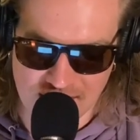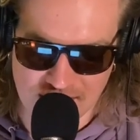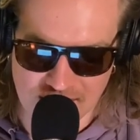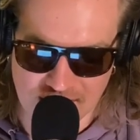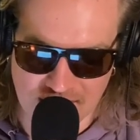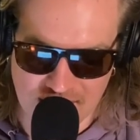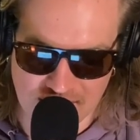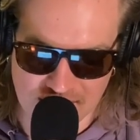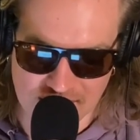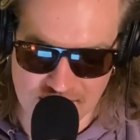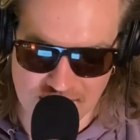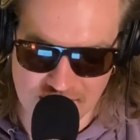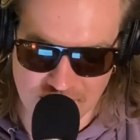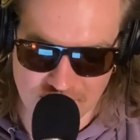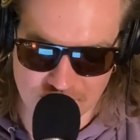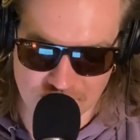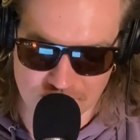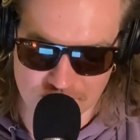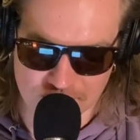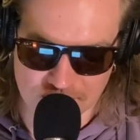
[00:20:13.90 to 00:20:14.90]
Eni,
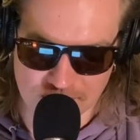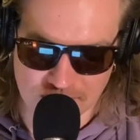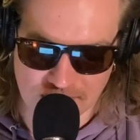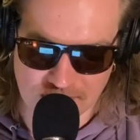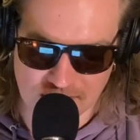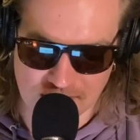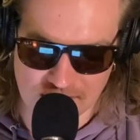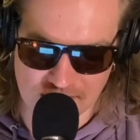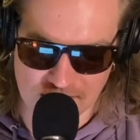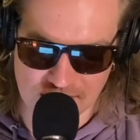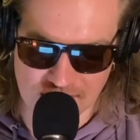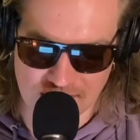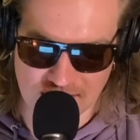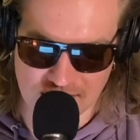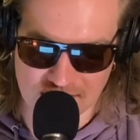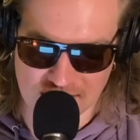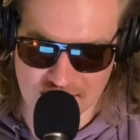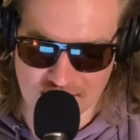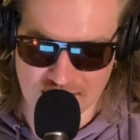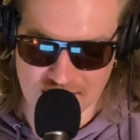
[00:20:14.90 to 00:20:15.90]

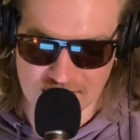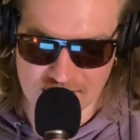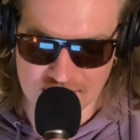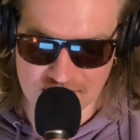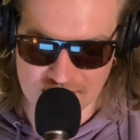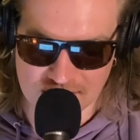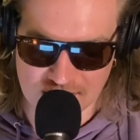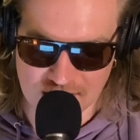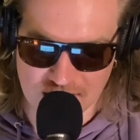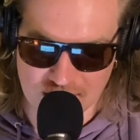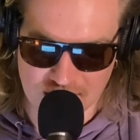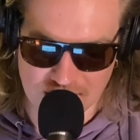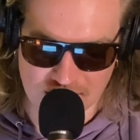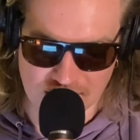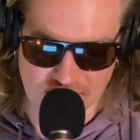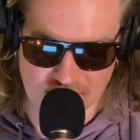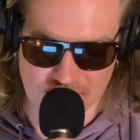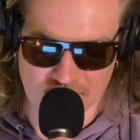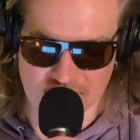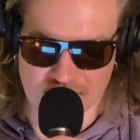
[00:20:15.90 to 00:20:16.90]
ENI,
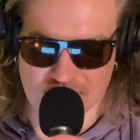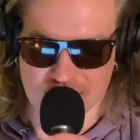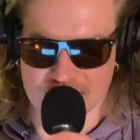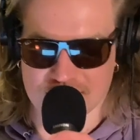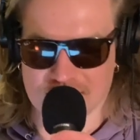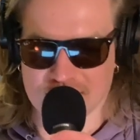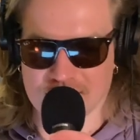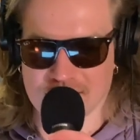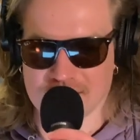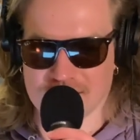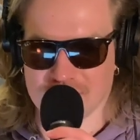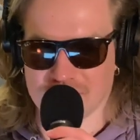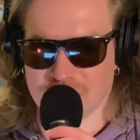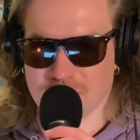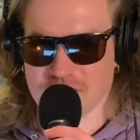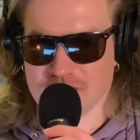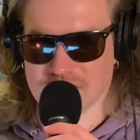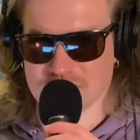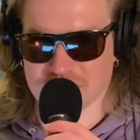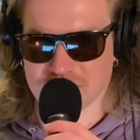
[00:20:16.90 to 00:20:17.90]
and it is
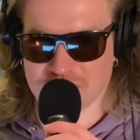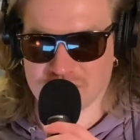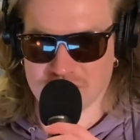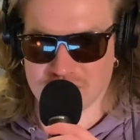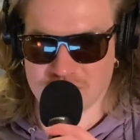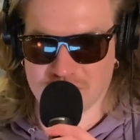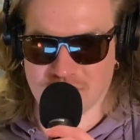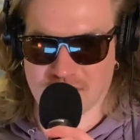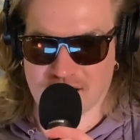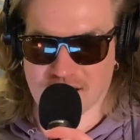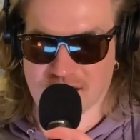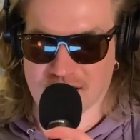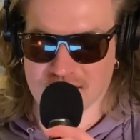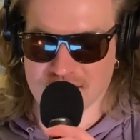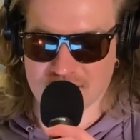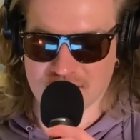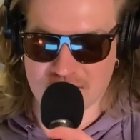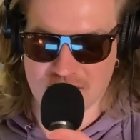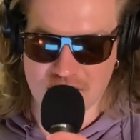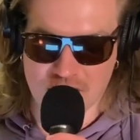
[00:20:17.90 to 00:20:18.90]
being sued by
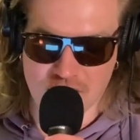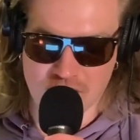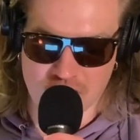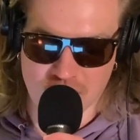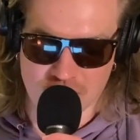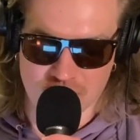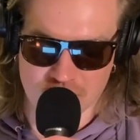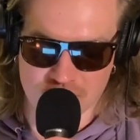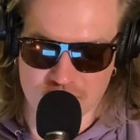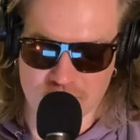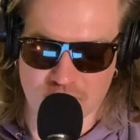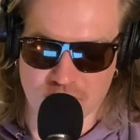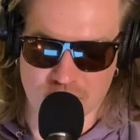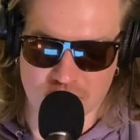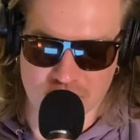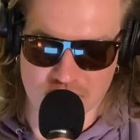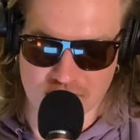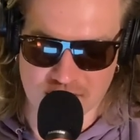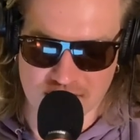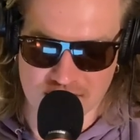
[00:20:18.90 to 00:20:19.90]

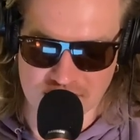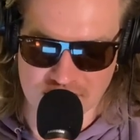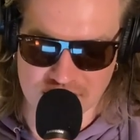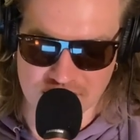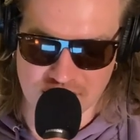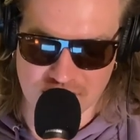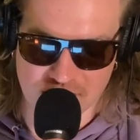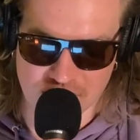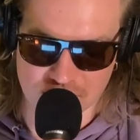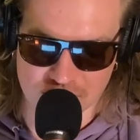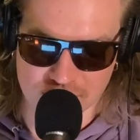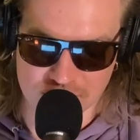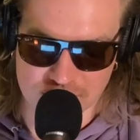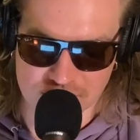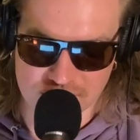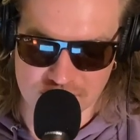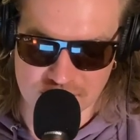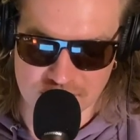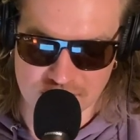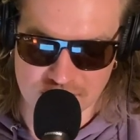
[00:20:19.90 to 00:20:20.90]
4 NGOs.